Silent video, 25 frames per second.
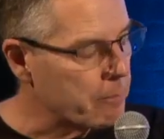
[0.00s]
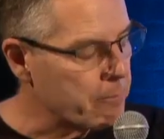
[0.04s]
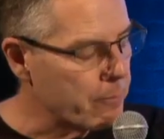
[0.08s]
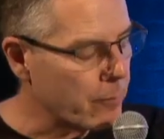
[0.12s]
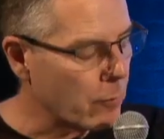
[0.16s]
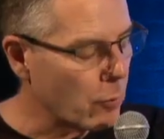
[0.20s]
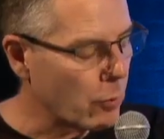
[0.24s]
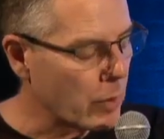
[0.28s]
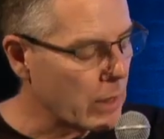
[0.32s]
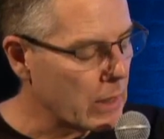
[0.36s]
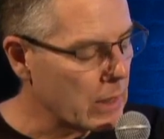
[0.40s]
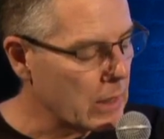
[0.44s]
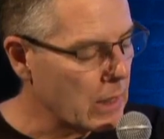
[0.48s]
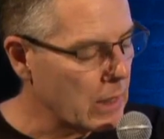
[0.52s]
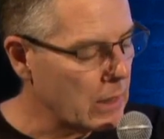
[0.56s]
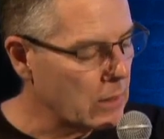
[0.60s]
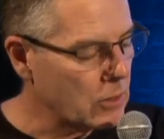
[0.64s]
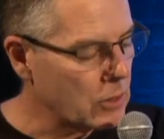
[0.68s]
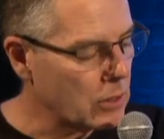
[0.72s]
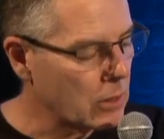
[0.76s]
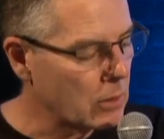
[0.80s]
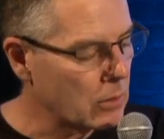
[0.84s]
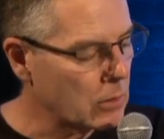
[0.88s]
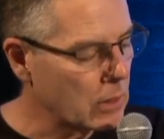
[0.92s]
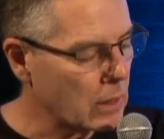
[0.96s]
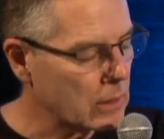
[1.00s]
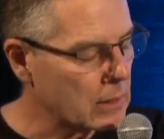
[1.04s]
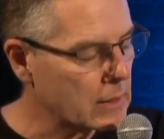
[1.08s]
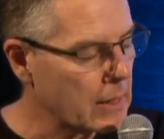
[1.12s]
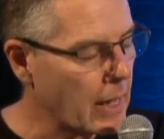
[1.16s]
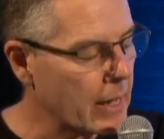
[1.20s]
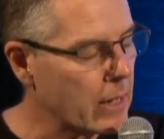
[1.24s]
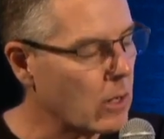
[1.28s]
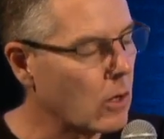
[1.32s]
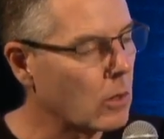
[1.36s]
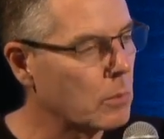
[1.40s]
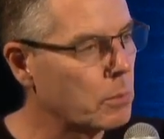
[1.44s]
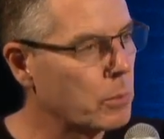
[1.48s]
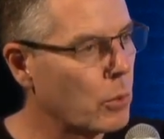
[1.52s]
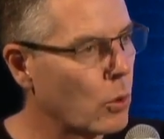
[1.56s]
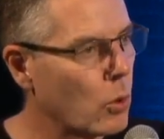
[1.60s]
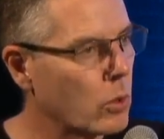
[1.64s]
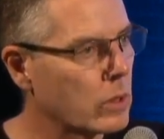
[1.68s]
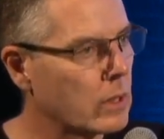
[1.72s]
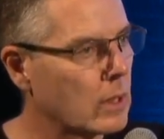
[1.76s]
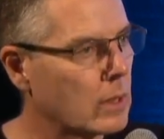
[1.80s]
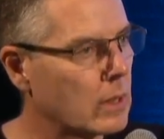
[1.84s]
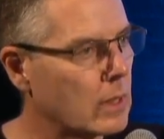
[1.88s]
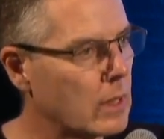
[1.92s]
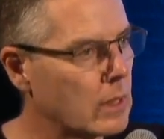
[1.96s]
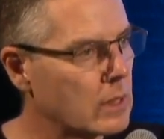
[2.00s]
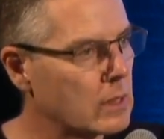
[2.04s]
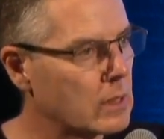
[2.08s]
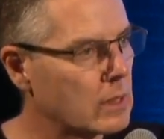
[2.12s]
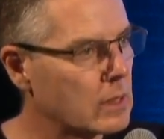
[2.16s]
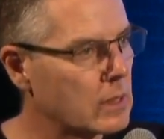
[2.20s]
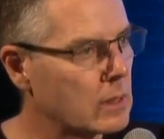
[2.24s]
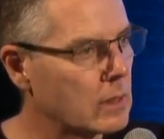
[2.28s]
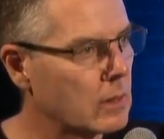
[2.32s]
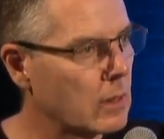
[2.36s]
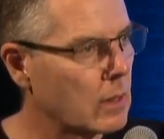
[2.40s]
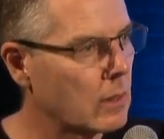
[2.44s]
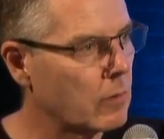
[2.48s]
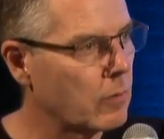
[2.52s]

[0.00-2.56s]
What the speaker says: We need to take on board that this